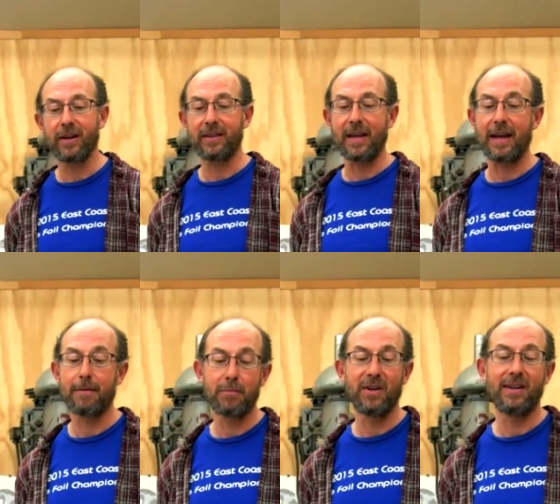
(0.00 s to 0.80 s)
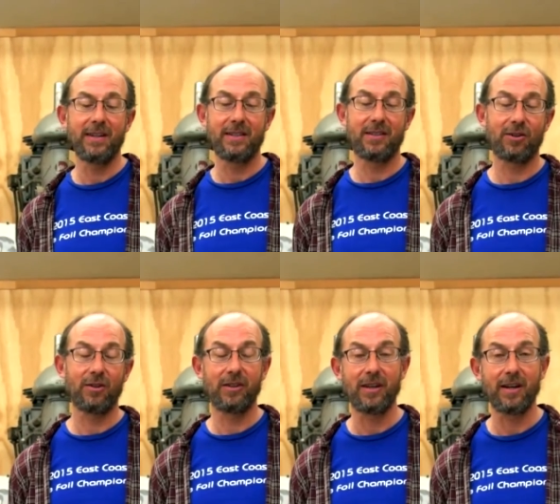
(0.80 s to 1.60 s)
like that, but it's
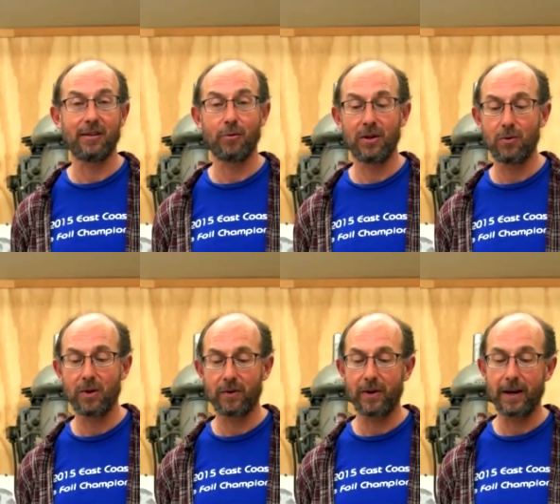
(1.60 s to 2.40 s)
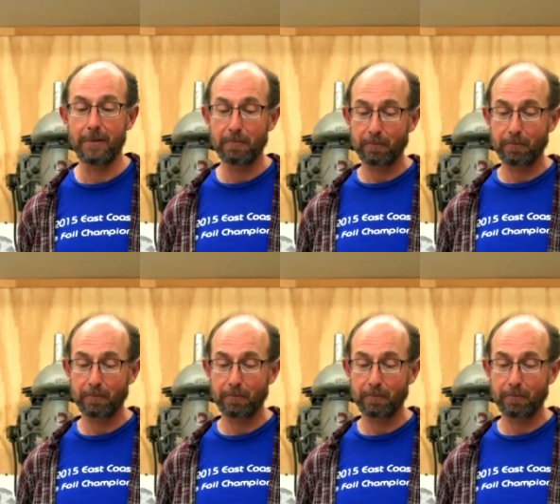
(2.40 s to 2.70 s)
certainly not the way you want to ride.